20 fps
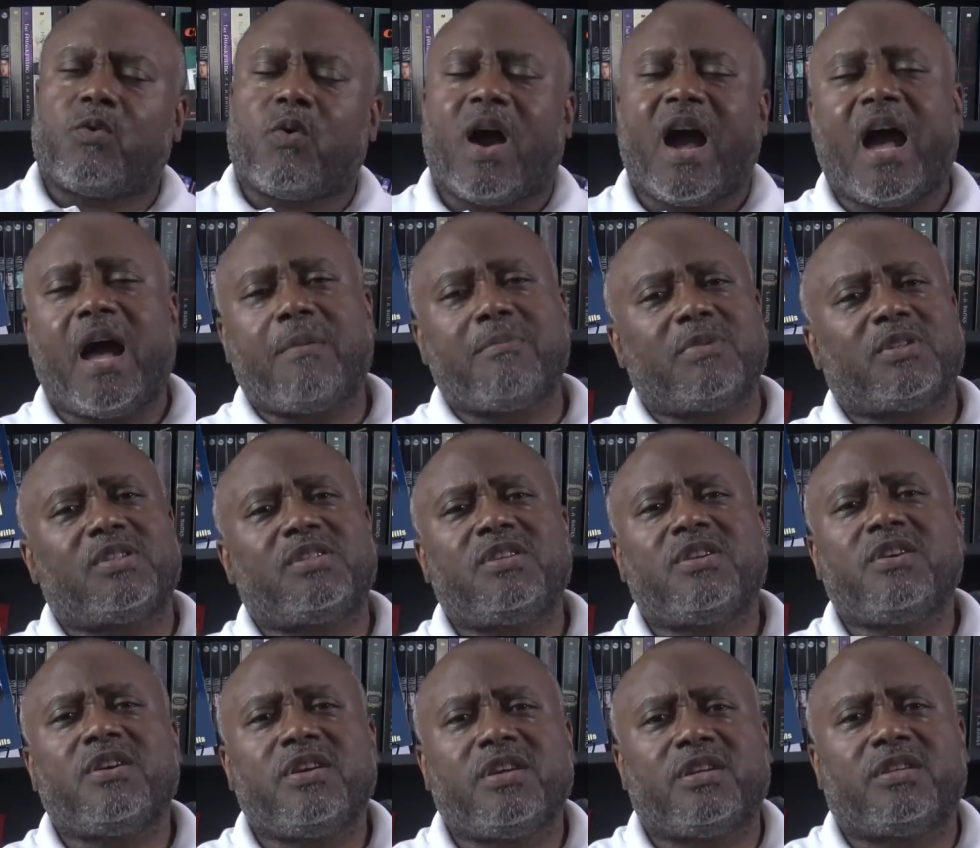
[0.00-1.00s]
quiet,
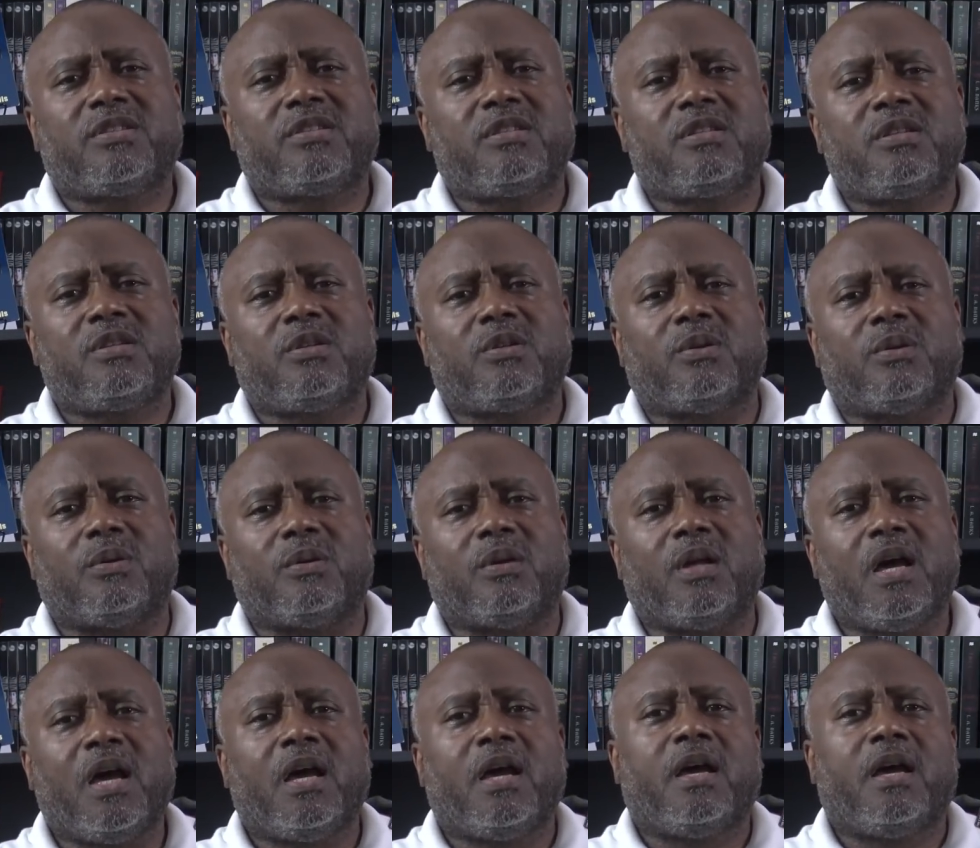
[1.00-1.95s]
mysterious dude.